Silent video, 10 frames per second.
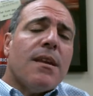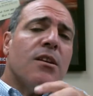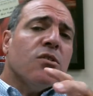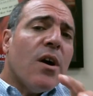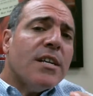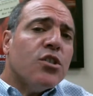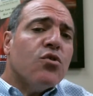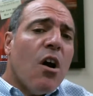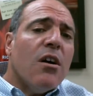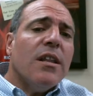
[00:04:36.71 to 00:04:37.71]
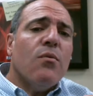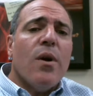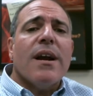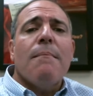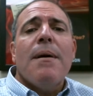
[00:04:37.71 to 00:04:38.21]
So I strongly
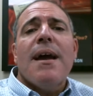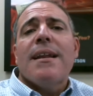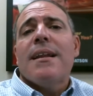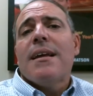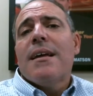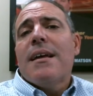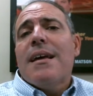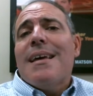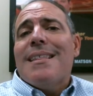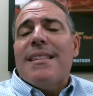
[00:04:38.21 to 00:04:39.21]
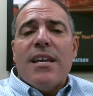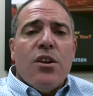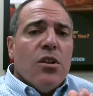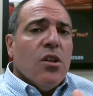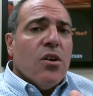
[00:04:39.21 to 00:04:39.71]
recommend that
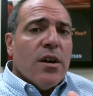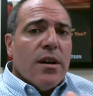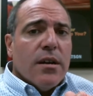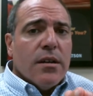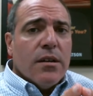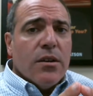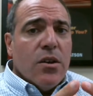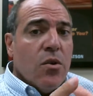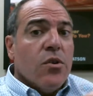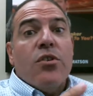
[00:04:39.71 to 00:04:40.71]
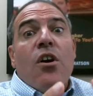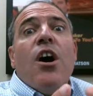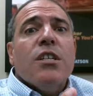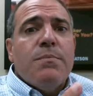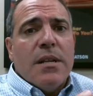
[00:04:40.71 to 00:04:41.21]
you look, you and your
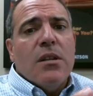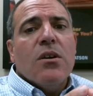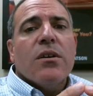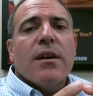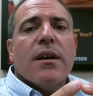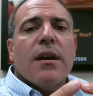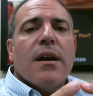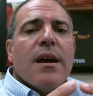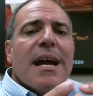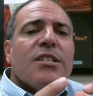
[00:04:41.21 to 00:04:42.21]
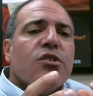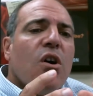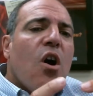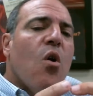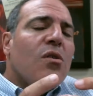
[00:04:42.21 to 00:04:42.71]
husband look at your
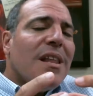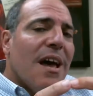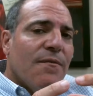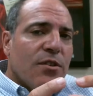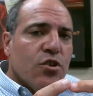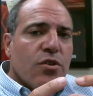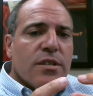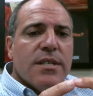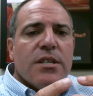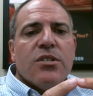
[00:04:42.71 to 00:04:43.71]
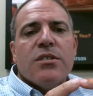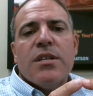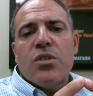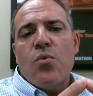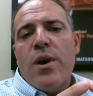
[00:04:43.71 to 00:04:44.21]
own life insurance
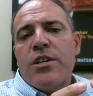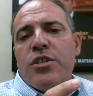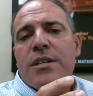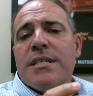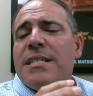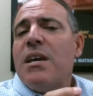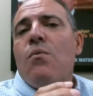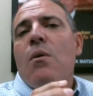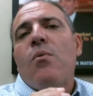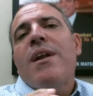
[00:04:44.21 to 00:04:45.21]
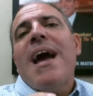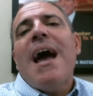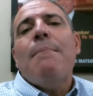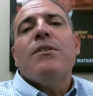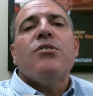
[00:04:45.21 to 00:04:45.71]
situation and see what would
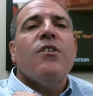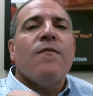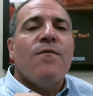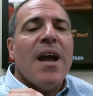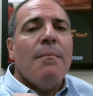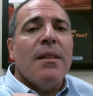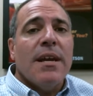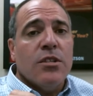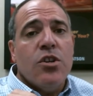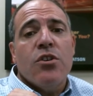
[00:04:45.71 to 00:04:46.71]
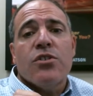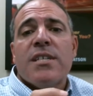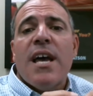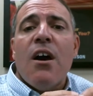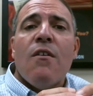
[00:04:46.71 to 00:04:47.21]
happen to your family and to
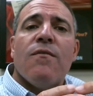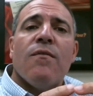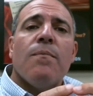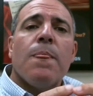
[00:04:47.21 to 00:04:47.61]
yourself,